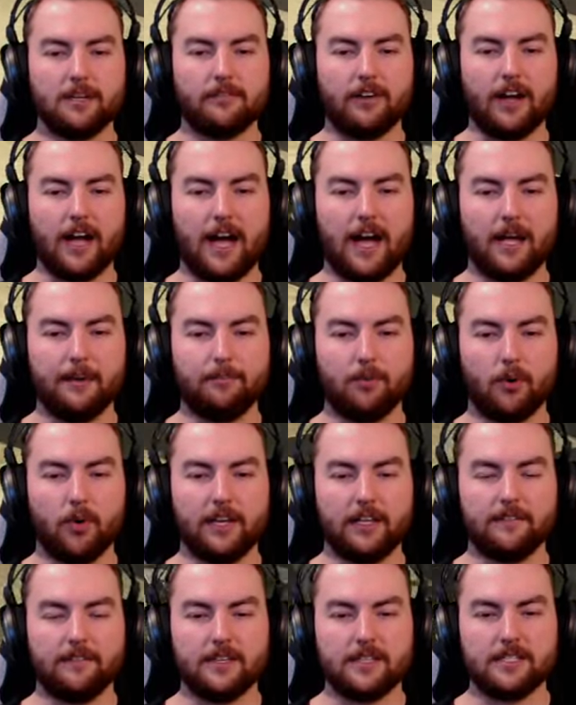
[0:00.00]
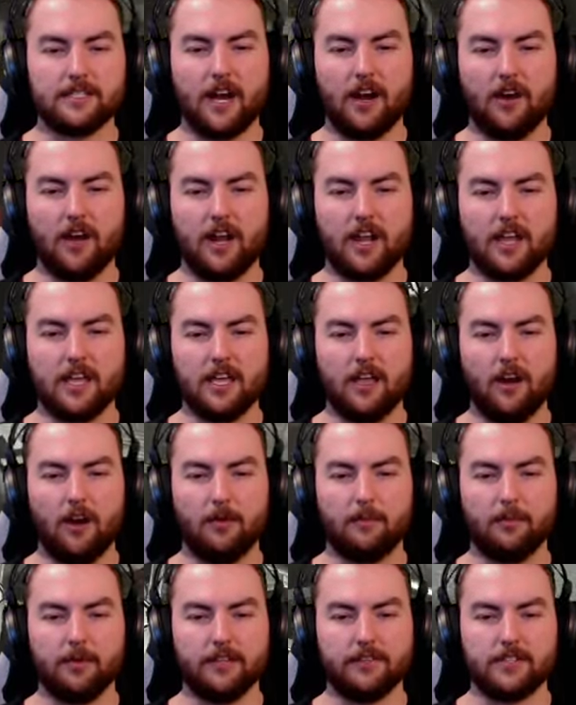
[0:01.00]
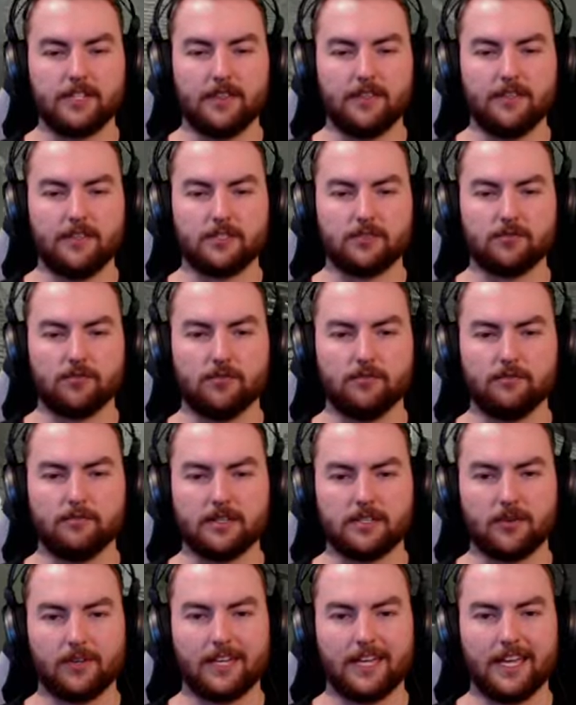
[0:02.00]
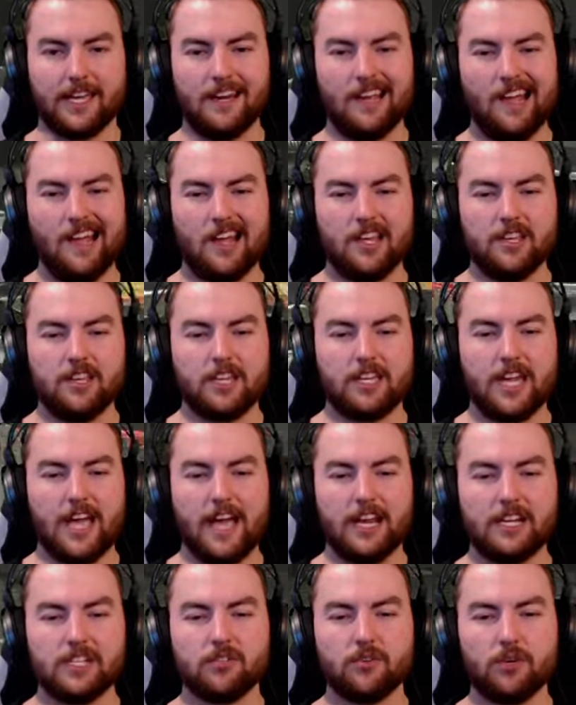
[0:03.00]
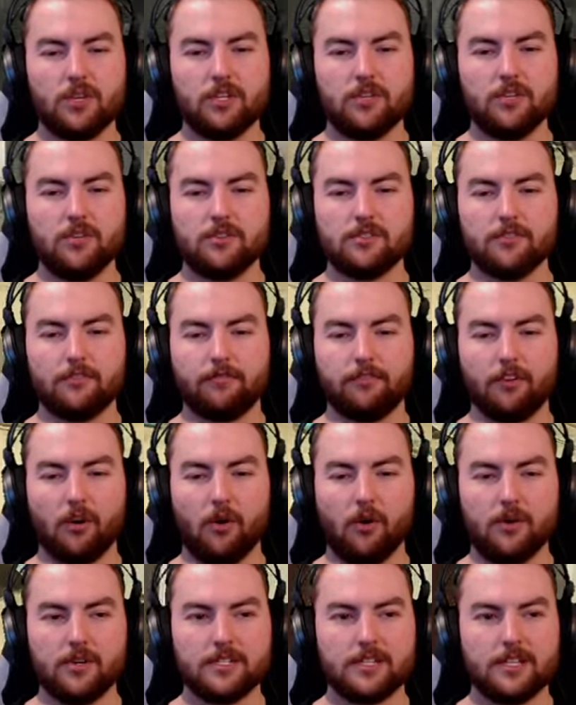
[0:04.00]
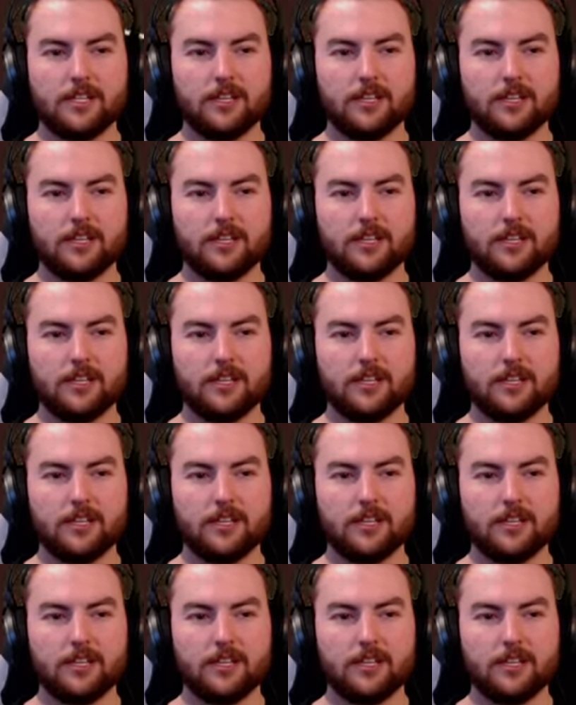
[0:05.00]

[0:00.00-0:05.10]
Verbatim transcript: of a hard point in this area here. I believe it's in this room. So again, you can sort of use the floors and